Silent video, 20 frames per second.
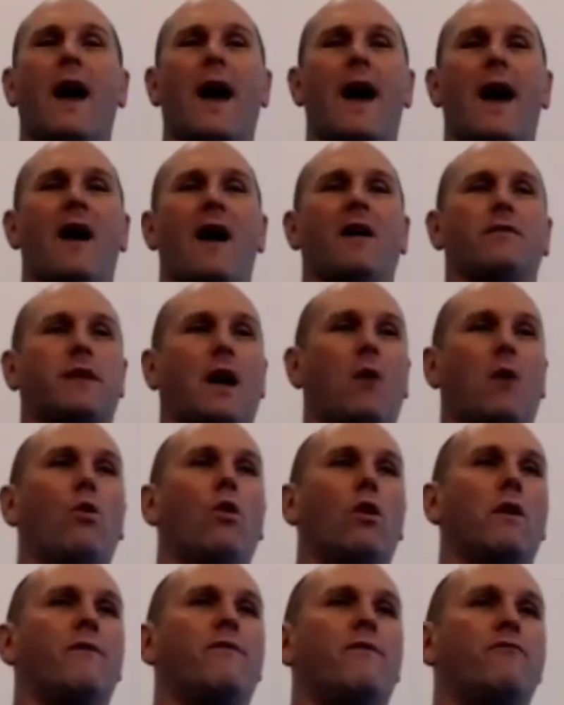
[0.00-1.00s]
that
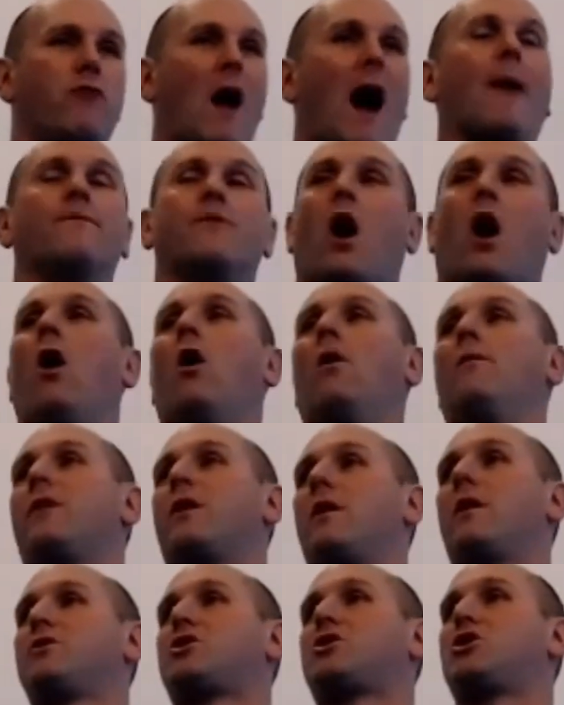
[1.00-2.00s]
would have rammed home
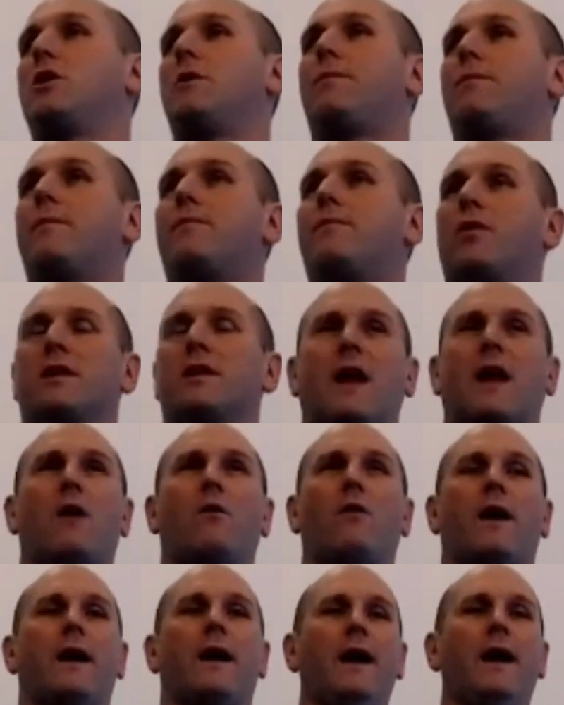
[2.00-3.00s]
that I was stupid, put it that
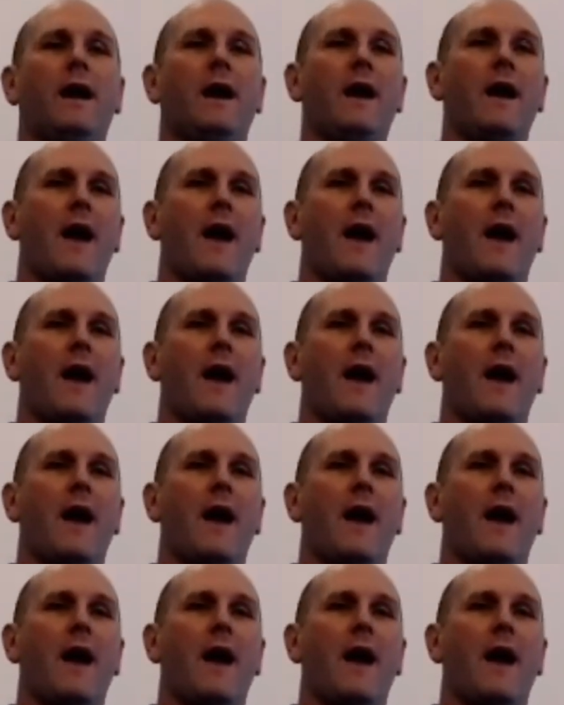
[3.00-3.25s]
way.